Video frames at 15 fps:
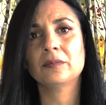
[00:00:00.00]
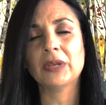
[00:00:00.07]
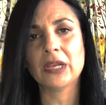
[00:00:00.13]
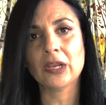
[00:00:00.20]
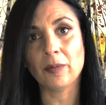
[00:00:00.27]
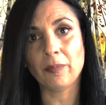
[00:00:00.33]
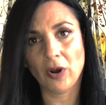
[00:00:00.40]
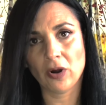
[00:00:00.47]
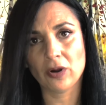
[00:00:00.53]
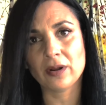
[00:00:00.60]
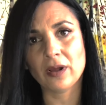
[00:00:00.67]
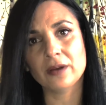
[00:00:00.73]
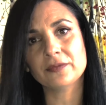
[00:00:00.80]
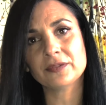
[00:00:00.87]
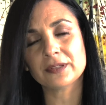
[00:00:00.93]
being a part
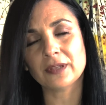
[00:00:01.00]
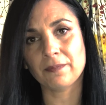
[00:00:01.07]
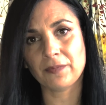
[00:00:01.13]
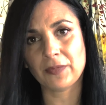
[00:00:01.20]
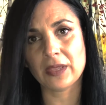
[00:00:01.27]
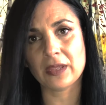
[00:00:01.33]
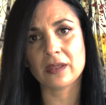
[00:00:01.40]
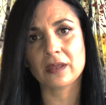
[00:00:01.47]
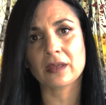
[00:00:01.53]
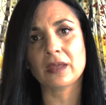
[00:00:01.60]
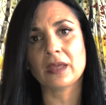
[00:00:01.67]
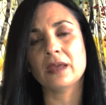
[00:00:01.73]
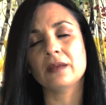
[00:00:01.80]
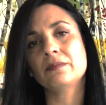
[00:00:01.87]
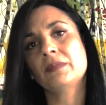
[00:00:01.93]
of something
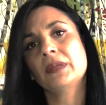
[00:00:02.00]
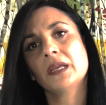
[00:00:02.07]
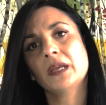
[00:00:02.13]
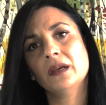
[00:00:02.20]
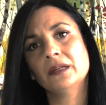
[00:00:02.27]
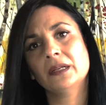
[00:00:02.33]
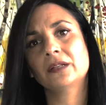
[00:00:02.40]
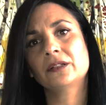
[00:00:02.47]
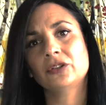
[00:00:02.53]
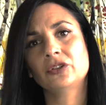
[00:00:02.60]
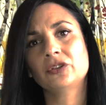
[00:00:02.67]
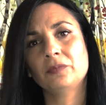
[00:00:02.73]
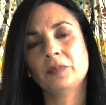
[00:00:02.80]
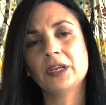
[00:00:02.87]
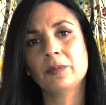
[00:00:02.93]
and being connected
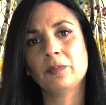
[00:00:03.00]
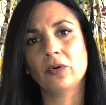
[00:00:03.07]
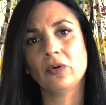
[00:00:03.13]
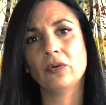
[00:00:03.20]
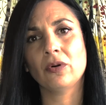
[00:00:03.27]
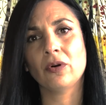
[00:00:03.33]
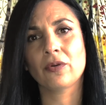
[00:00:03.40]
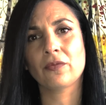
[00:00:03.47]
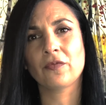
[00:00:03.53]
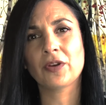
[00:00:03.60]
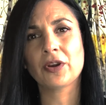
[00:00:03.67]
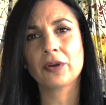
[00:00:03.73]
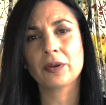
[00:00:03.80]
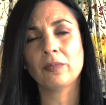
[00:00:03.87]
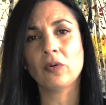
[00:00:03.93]
to people are
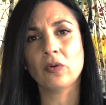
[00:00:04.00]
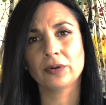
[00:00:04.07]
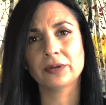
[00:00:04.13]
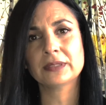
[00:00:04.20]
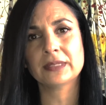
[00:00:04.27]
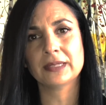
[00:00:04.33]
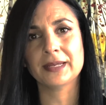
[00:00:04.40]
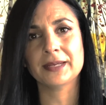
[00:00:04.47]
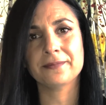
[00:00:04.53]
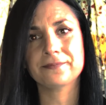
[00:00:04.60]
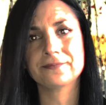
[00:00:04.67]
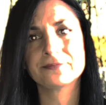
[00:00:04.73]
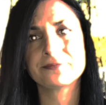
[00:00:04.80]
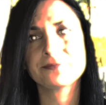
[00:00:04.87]
very important to him.